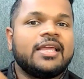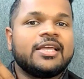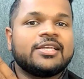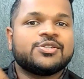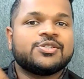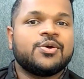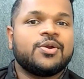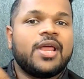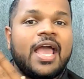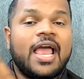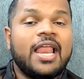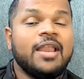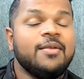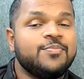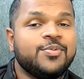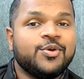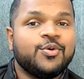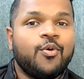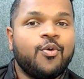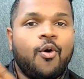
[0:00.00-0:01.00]
is going to
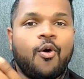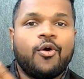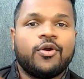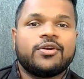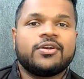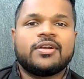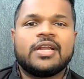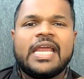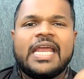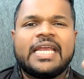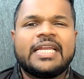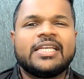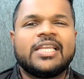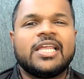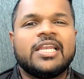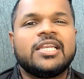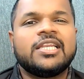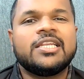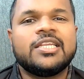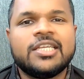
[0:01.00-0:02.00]
help you order a
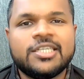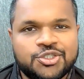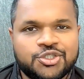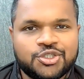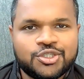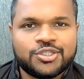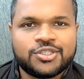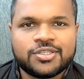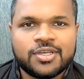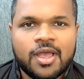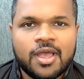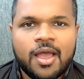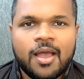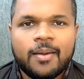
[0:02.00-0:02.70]
delicious